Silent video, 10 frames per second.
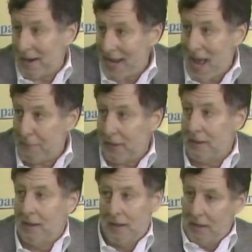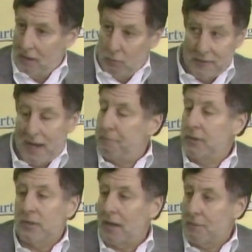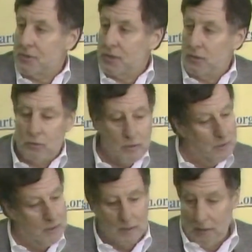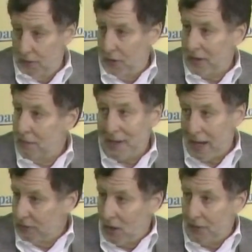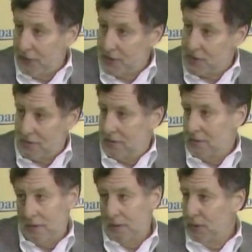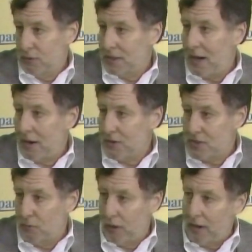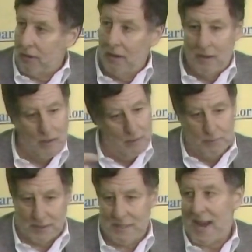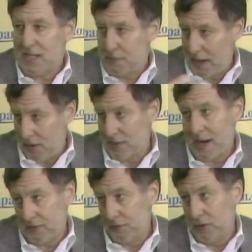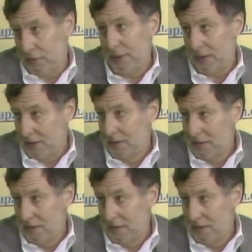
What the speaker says: not happen. When that bill comes due, they're going to be out of office. They'll be retired somewhere, but the taxpayers have to foot the bill.